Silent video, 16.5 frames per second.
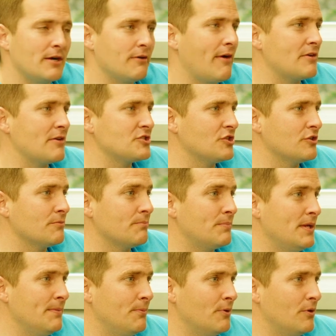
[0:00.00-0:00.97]
been around certain
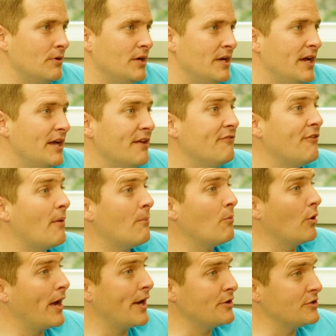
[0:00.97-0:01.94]
people and felt
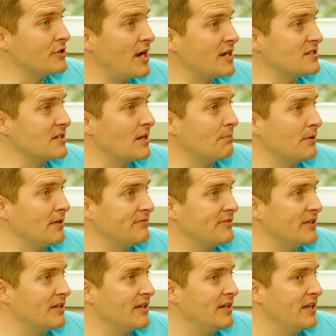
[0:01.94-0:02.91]
more energized and
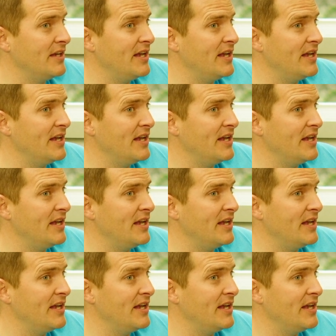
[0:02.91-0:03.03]
uplifted?